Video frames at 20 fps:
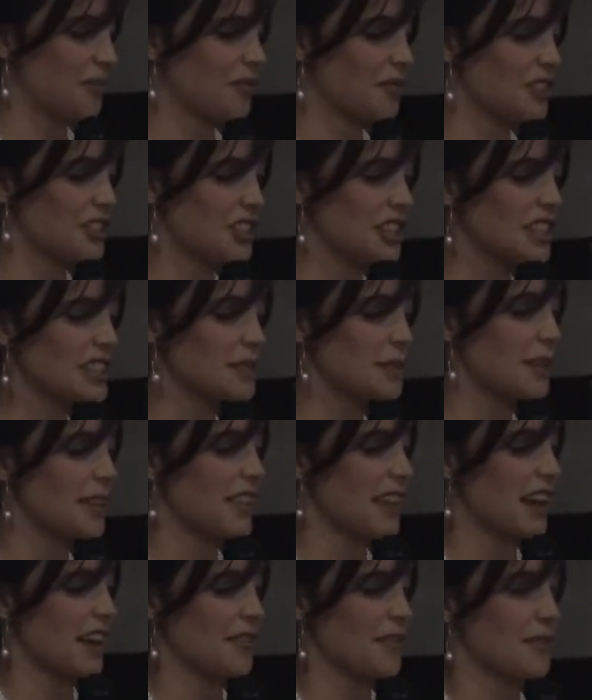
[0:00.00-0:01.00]
She's been
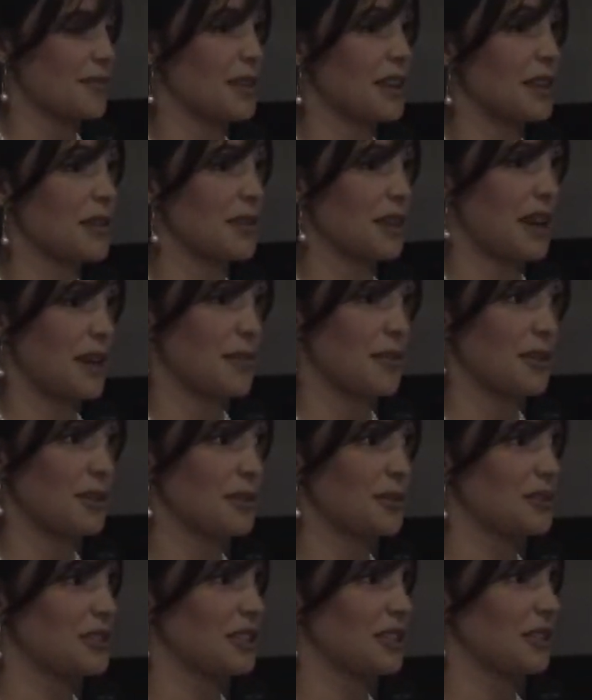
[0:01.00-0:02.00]
there for me when I
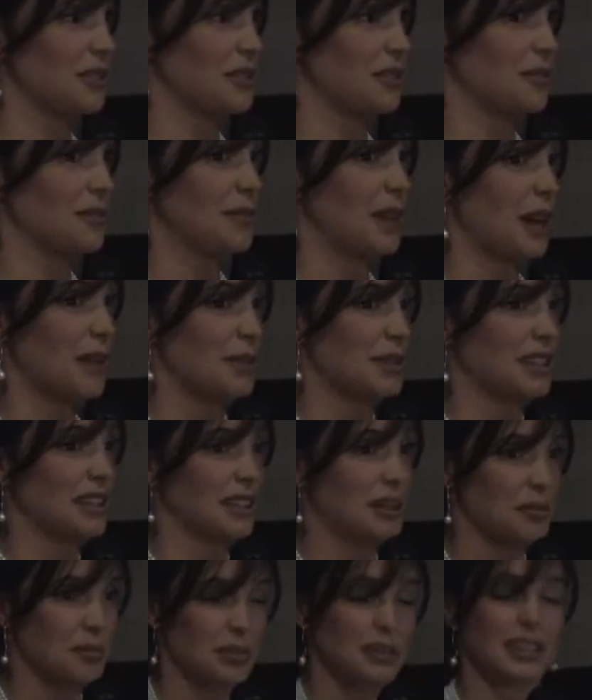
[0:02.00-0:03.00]
moved to Melbourne
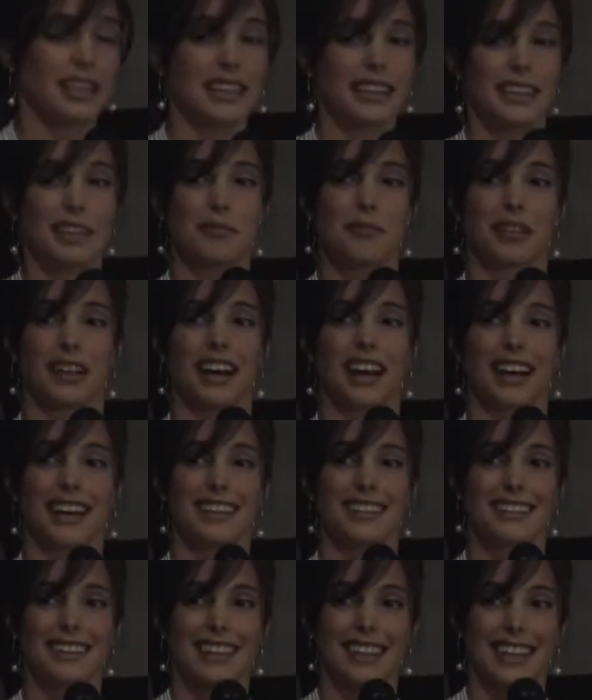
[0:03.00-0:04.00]
completely
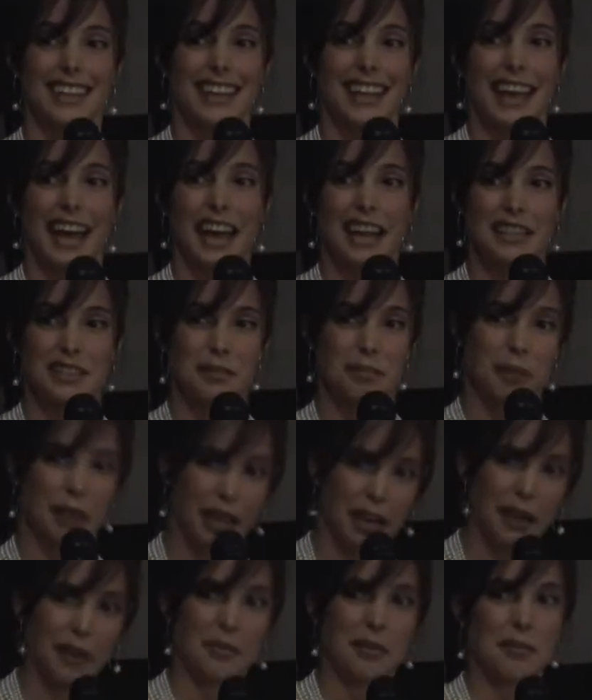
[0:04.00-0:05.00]
blind, and to
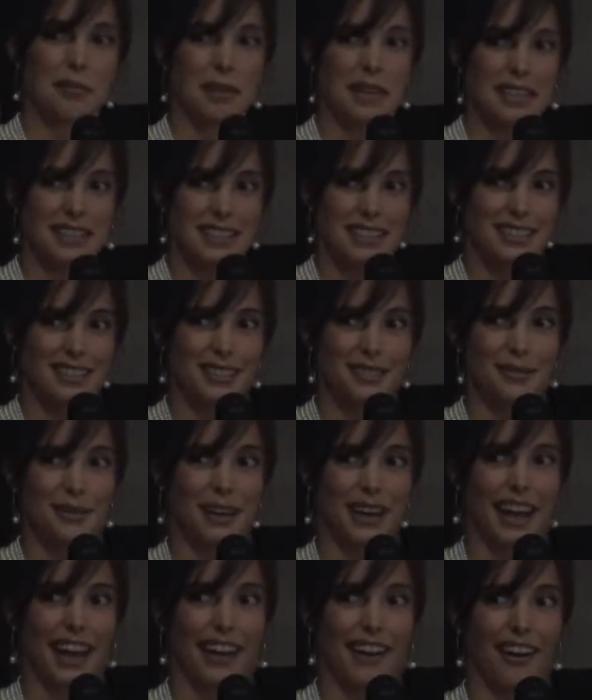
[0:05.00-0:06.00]
pick up the pieces when
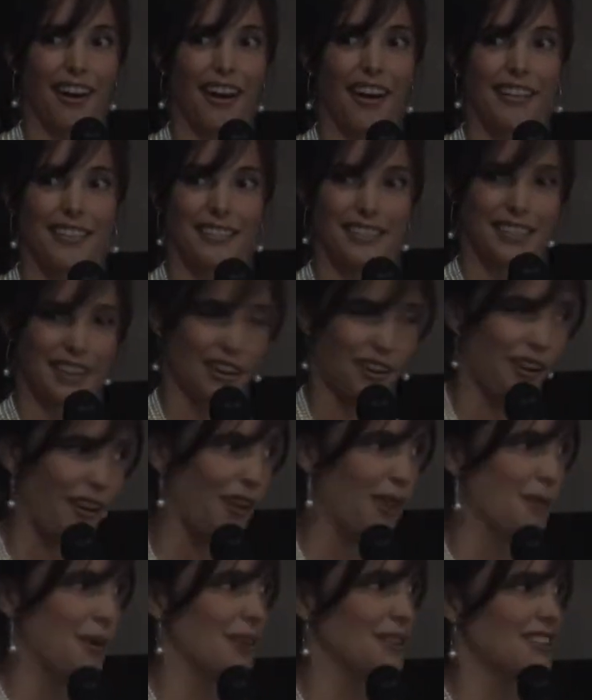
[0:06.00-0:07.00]
I got the
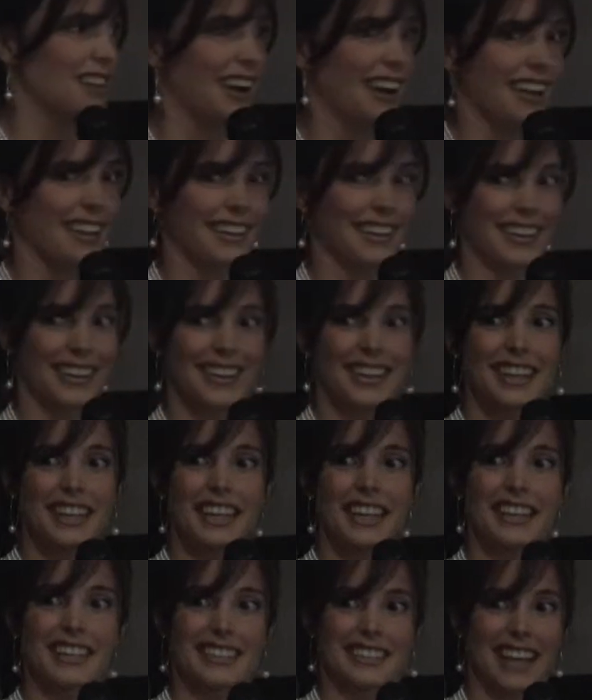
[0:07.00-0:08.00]
call about Tyler
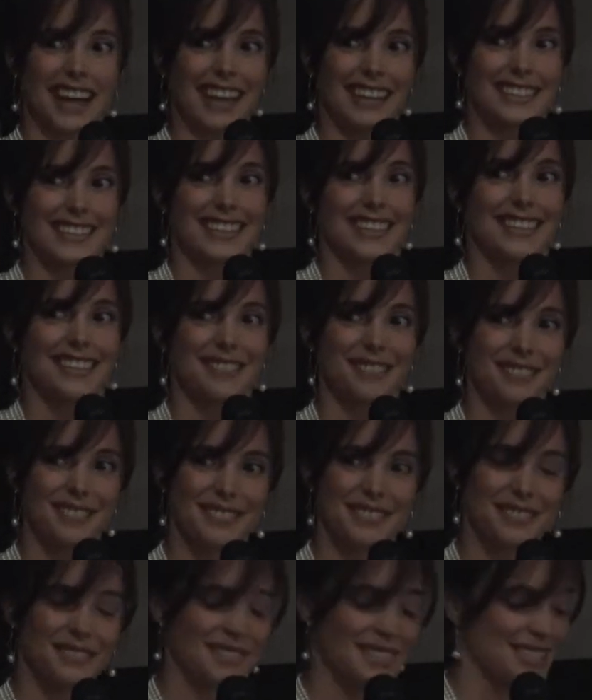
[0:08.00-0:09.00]
in his accident.
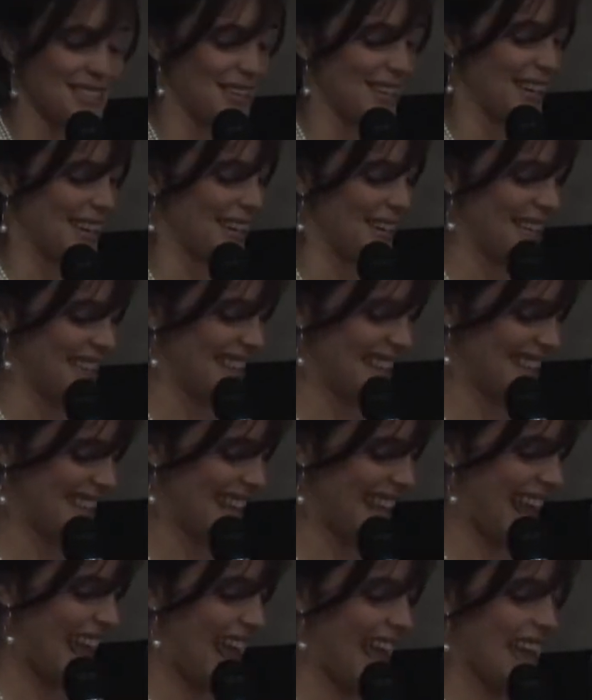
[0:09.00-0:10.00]
Sorry.
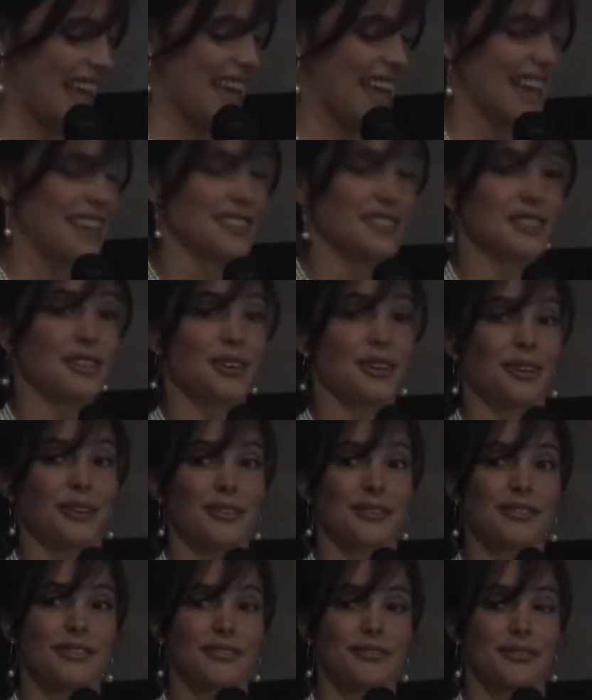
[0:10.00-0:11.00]
And
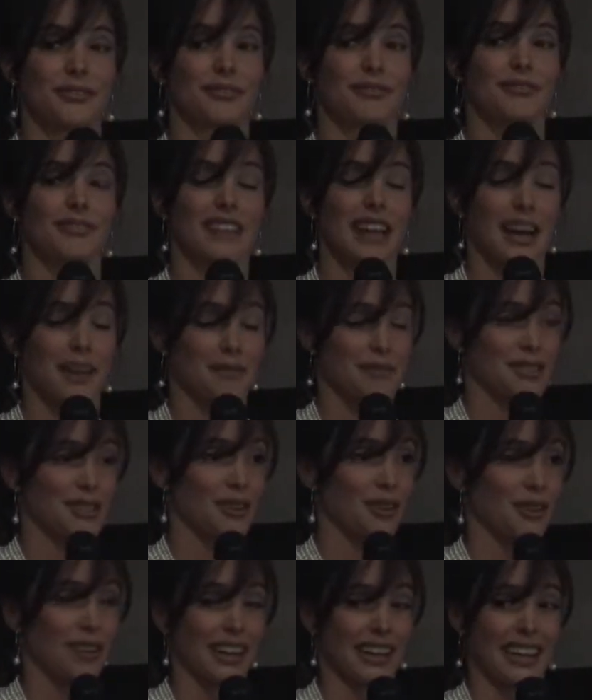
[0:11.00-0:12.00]
so I'm
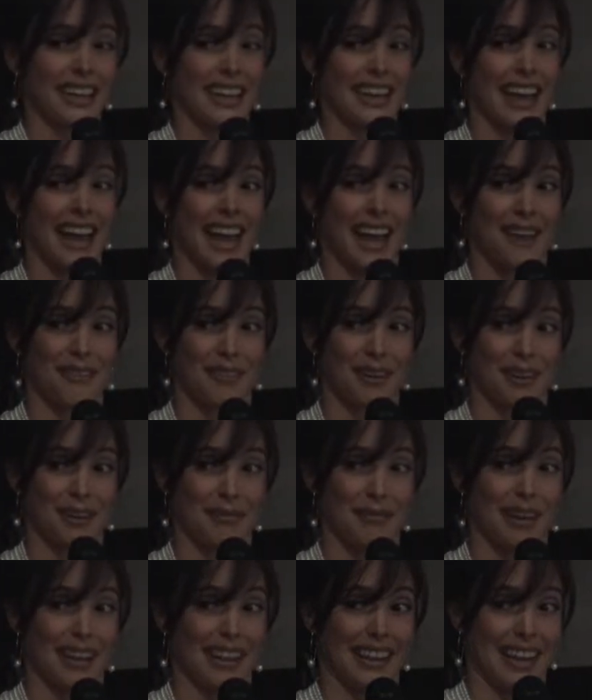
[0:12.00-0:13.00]
so lucky to have her in
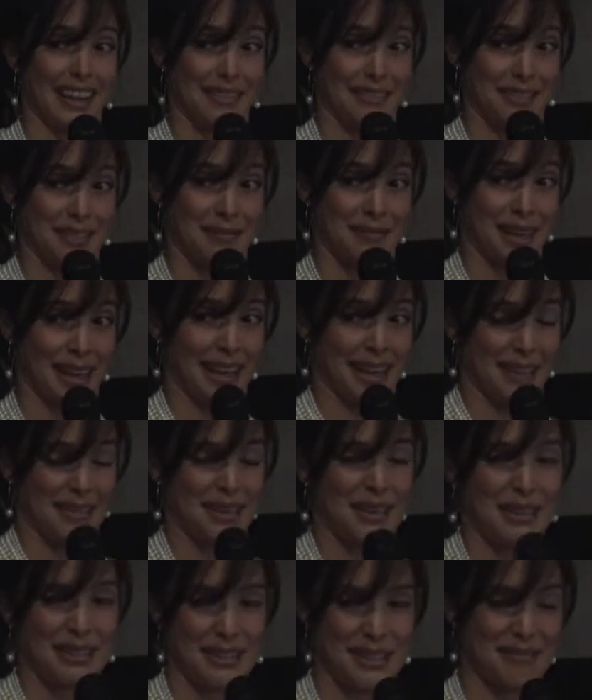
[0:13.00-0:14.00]
my life to pick up
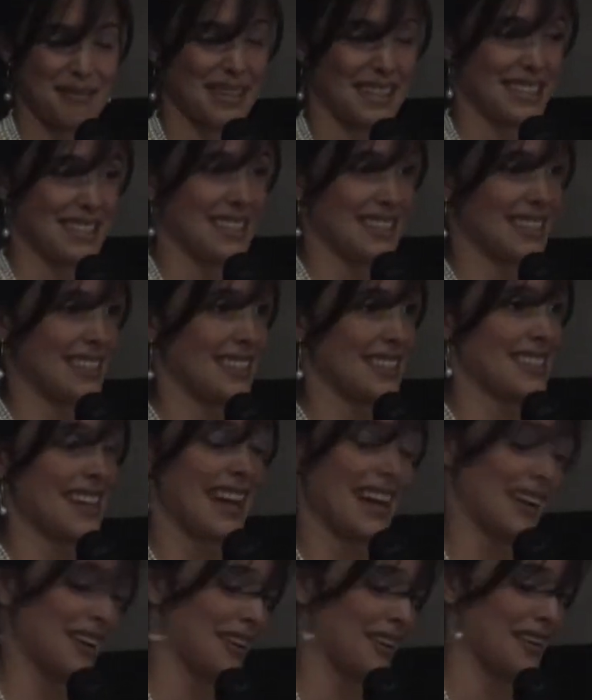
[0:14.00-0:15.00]
those pieces, because
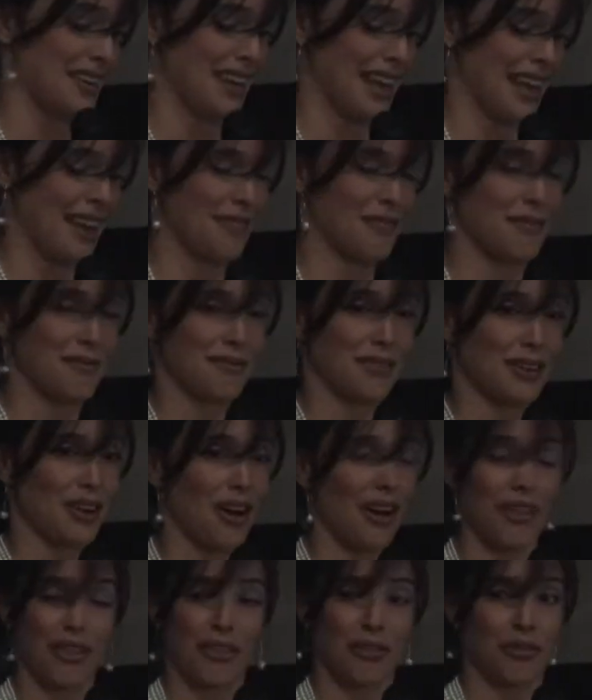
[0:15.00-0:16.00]
I couldn't have
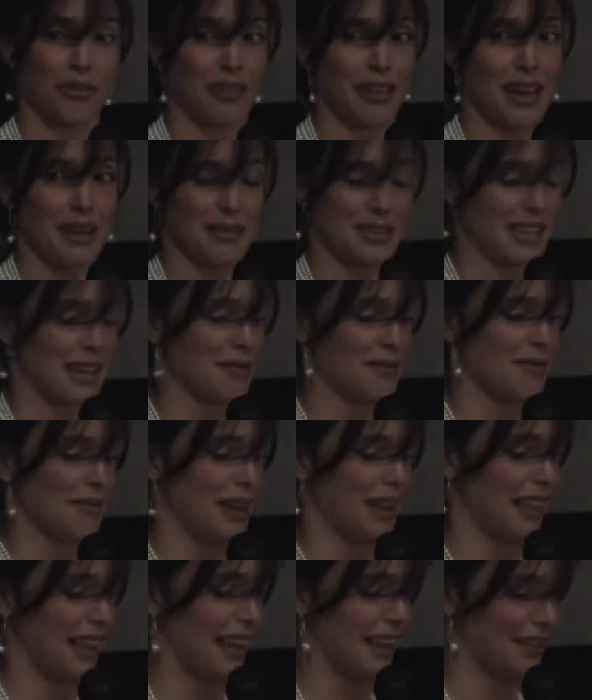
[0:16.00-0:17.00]
gone through that time in
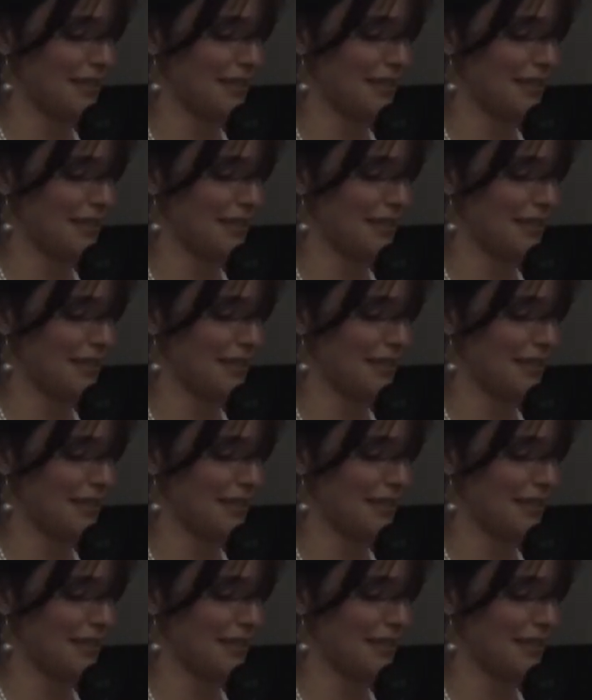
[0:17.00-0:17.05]
my life.